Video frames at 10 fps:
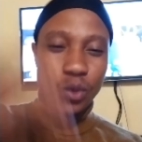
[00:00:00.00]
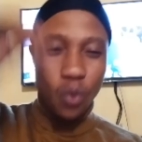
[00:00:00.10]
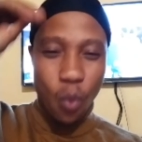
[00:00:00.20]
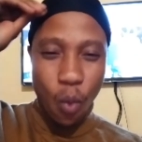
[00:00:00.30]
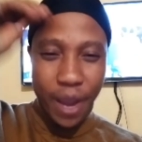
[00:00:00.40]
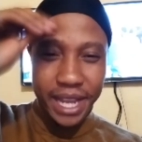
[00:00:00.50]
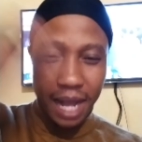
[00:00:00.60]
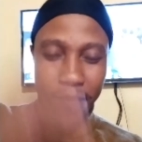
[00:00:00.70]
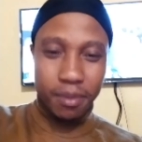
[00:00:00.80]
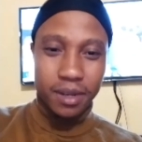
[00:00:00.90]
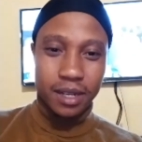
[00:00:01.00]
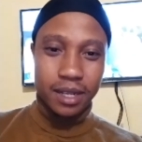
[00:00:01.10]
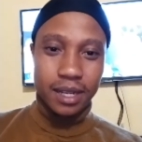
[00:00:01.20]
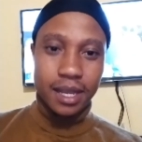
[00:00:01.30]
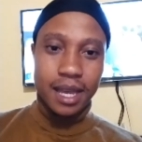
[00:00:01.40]
will wake up.
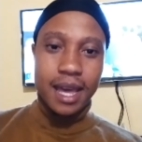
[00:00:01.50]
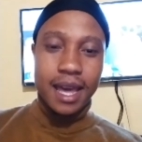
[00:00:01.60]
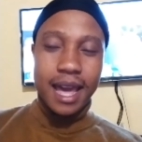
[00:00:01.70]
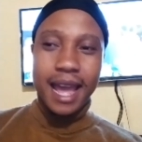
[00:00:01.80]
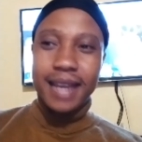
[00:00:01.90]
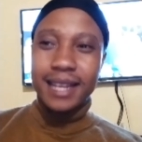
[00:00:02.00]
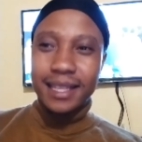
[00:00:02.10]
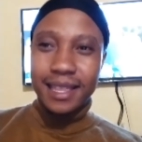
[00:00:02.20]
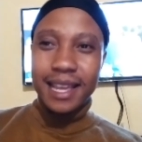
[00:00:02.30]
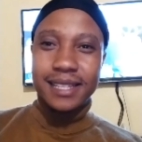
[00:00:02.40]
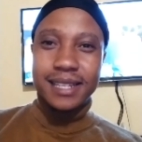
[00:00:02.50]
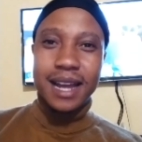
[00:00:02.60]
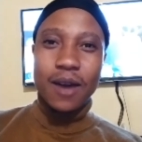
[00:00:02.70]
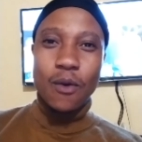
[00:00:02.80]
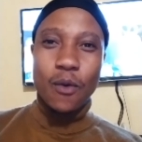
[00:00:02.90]
And the thing is,
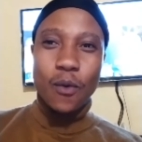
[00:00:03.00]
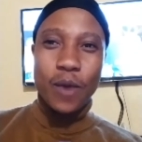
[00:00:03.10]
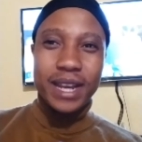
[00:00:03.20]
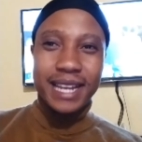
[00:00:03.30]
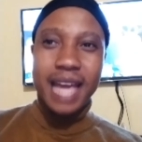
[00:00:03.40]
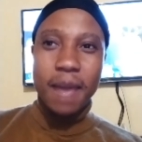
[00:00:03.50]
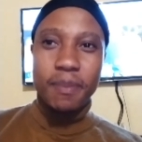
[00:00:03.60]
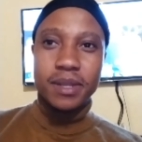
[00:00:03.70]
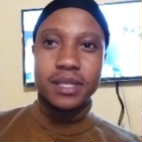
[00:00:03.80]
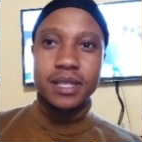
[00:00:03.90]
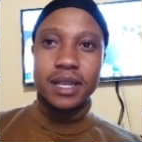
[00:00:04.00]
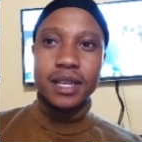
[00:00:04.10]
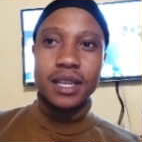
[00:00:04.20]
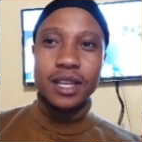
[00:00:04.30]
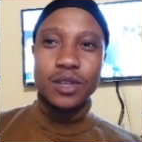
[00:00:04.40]
now when that
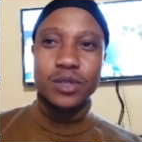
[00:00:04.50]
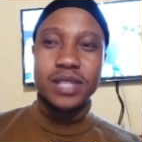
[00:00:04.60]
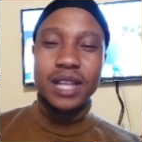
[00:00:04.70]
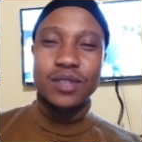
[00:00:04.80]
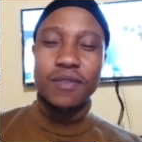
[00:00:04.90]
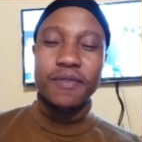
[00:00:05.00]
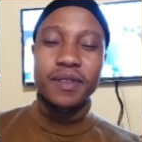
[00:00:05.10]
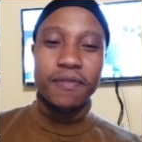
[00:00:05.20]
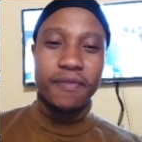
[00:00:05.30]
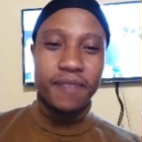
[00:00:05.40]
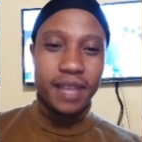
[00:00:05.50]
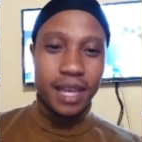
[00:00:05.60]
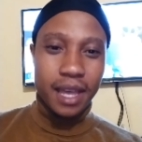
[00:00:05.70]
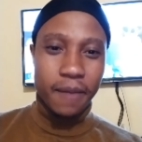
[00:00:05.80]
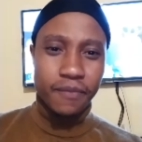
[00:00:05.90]
happens, you start to feel
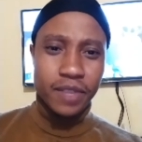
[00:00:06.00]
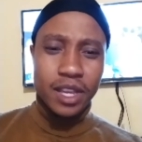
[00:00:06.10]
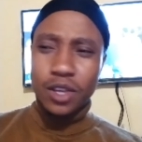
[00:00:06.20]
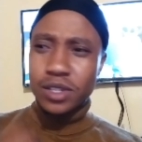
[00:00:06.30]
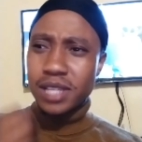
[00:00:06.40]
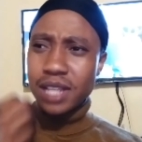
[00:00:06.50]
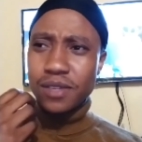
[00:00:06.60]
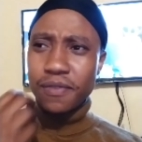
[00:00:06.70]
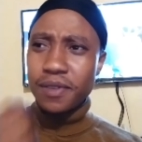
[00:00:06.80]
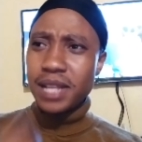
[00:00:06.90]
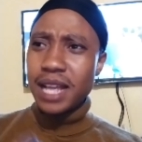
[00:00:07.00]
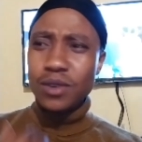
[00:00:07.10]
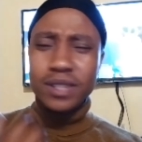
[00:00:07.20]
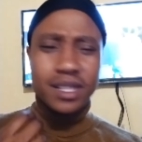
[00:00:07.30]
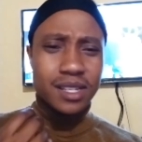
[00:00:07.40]
fear. You start to feel like,
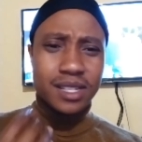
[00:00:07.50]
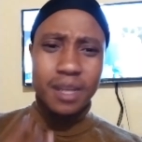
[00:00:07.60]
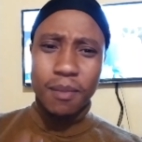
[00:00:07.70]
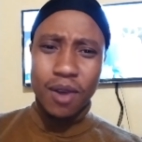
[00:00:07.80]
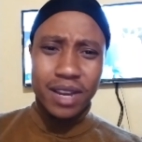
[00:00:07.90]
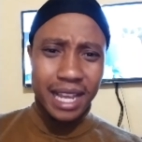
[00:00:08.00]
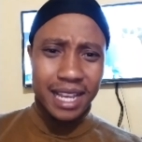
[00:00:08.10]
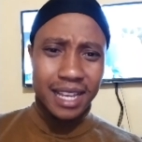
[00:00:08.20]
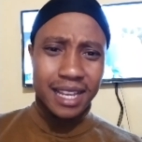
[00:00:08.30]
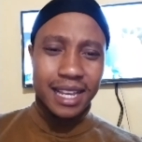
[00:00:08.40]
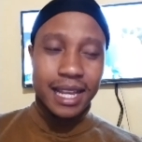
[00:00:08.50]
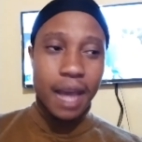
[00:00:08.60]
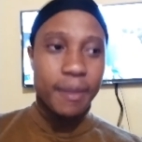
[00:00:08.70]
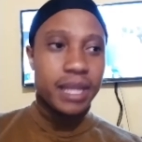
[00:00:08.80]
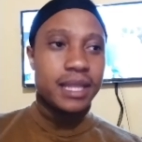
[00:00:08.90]
no, this is demonic.
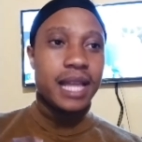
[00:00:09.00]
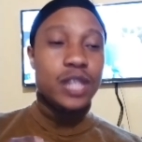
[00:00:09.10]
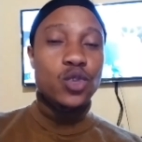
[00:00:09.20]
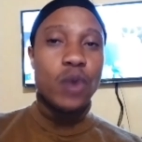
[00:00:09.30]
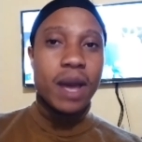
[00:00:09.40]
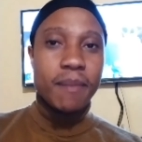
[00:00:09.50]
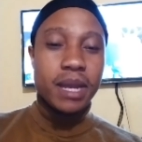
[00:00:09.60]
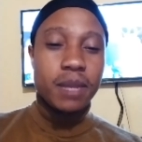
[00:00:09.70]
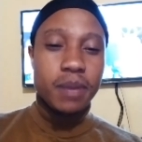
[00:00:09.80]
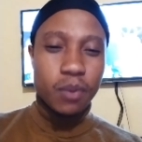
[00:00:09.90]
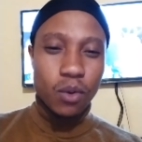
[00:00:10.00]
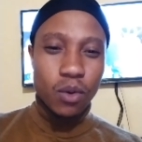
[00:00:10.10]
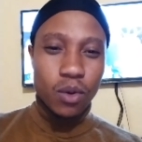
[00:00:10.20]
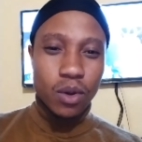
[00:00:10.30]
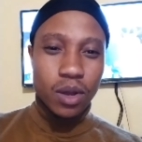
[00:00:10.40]
I mean, that's why many
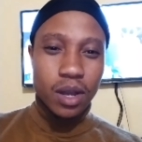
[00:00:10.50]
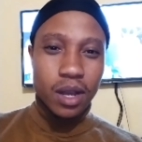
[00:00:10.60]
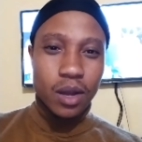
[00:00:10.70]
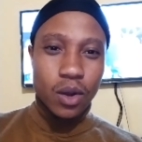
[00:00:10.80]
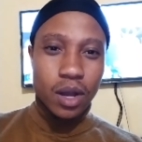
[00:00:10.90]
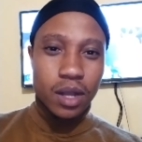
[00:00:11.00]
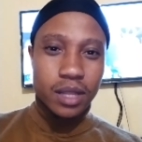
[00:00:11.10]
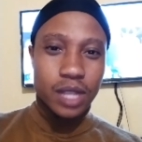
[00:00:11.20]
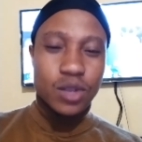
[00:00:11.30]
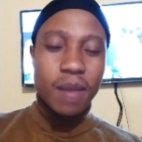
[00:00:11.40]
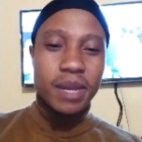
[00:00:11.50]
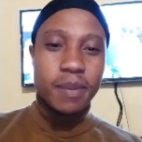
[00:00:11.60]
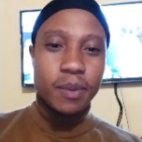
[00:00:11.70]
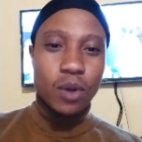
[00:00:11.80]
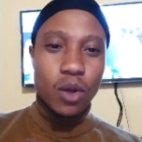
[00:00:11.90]
people
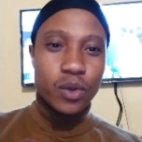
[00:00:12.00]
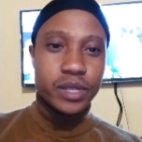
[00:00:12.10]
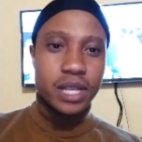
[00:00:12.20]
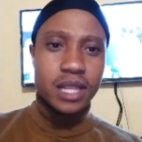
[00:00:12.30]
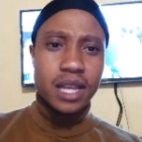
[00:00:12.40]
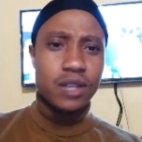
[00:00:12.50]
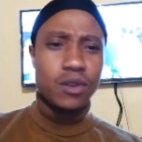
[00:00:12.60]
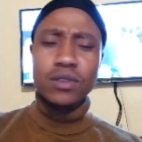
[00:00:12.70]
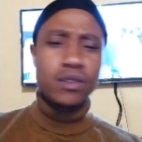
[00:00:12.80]
always say that no,